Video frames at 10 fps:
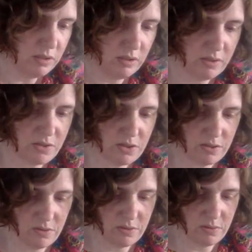Let's
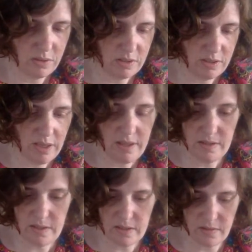just do this. And
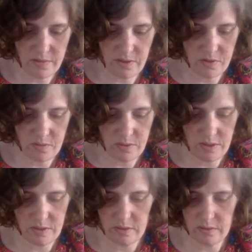this is the first one.